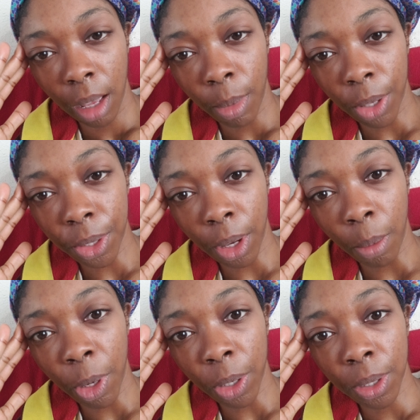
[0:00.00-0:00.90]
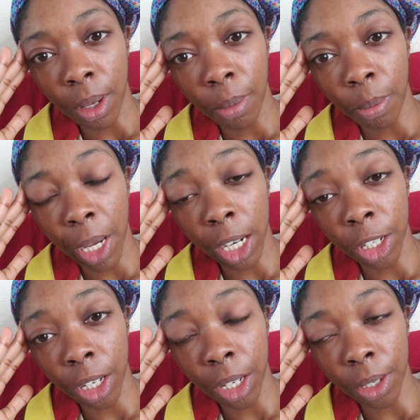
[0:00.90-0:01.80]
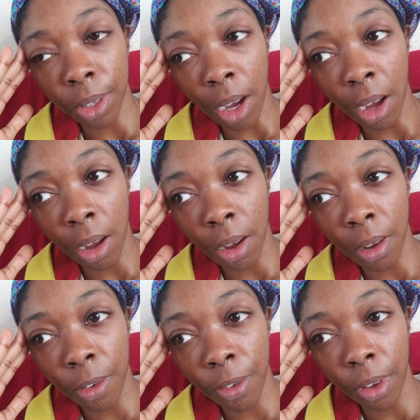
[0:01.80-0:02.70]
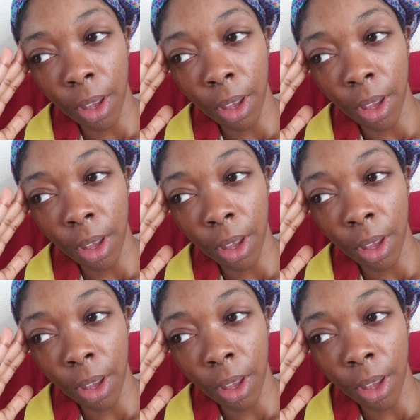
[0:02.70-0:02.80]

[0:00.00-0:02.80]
I'm also going to put some pictures of